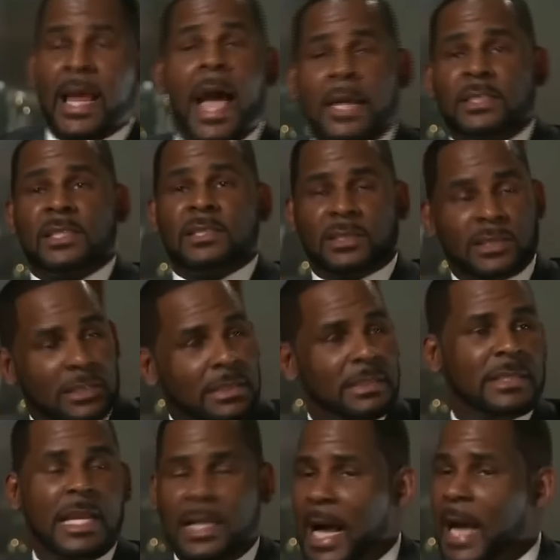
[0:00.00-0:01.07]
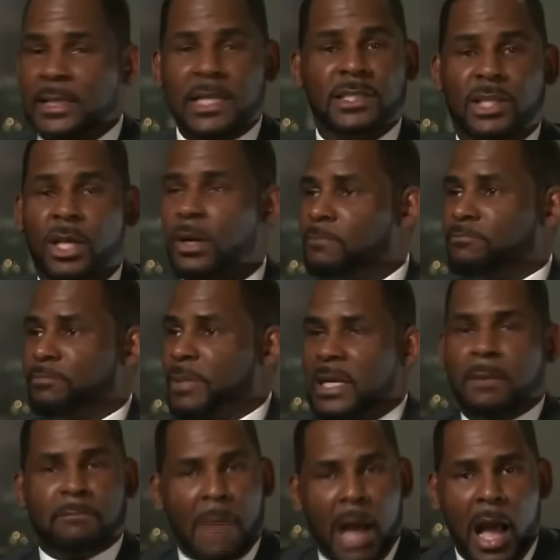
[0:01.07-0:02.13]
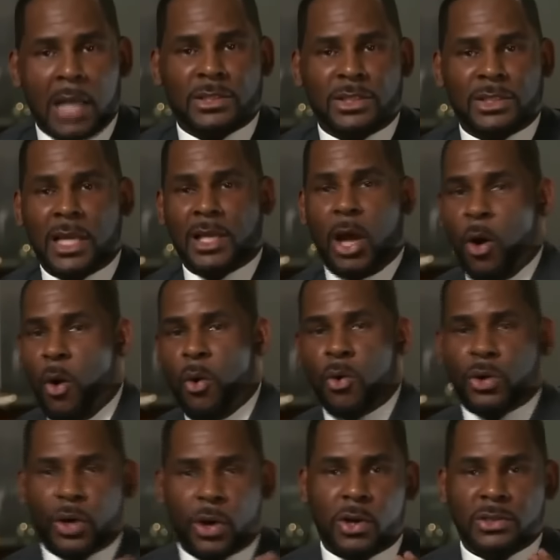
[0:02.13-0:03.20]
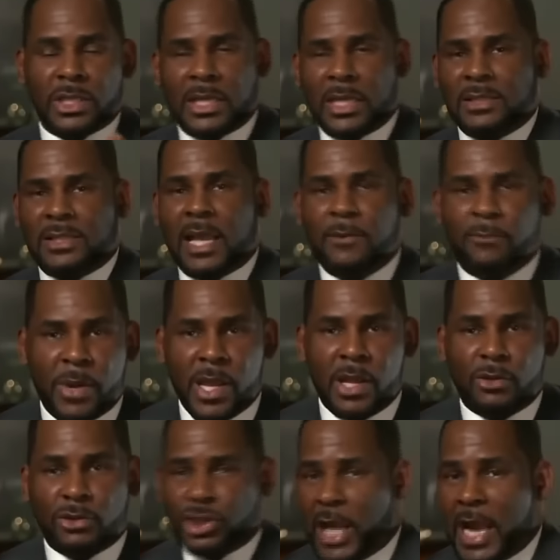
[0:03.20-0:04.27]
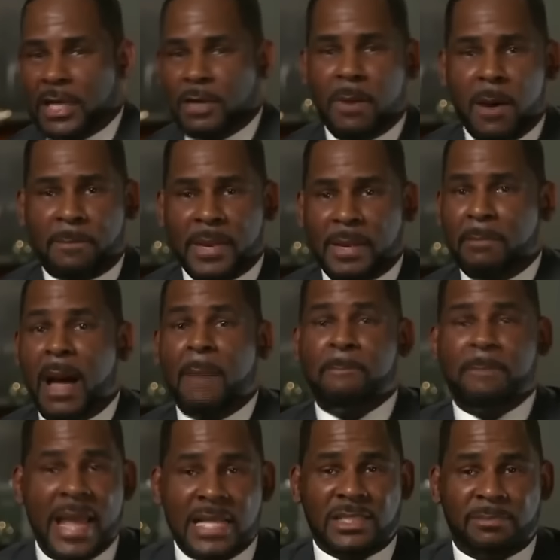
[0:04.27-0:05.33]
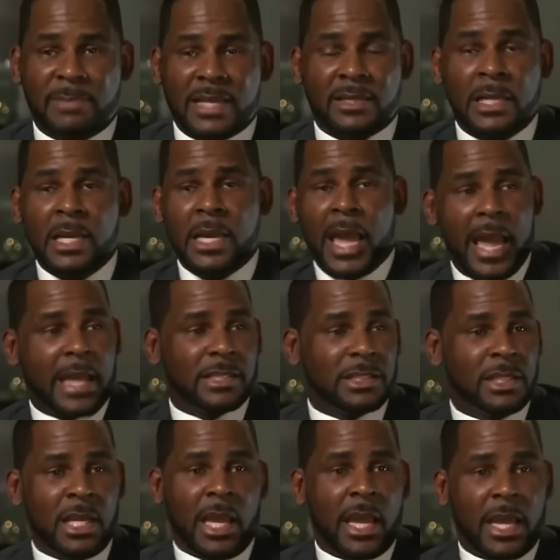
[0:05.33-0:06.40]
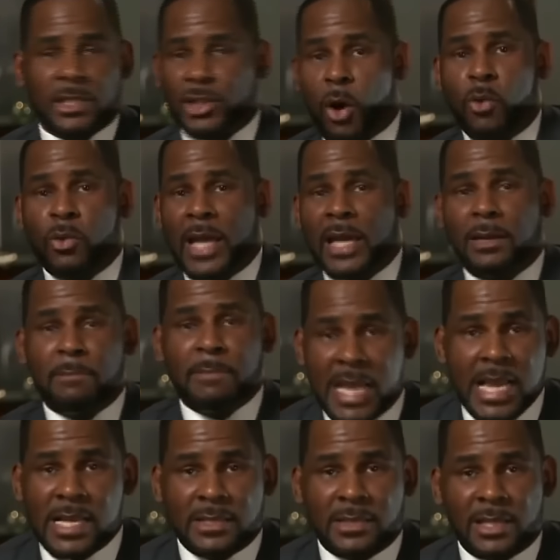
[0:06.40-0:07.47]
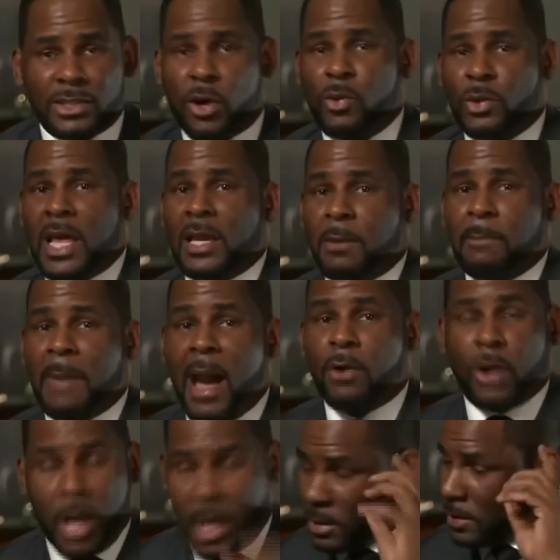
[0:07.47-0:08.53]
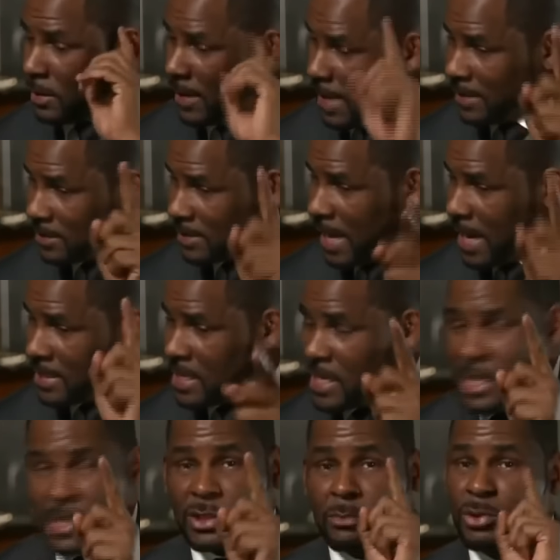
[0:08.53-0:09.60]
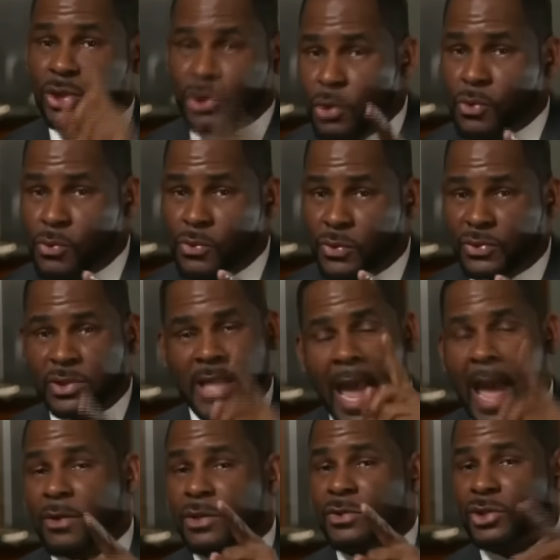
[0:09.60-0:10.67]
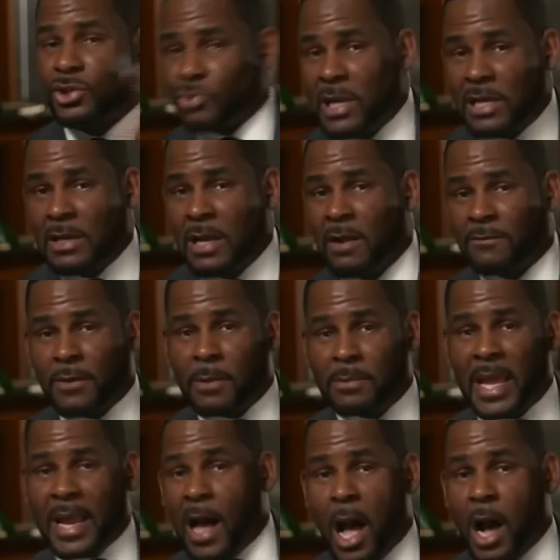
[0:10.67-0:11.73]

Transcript: Number seven. R. Kelly has a tantrum. Disturbing allegations concerning R and B artist R. Kelly began appearing back in the nineteen nineties. However, it wasn't until the release of the twenty nineteen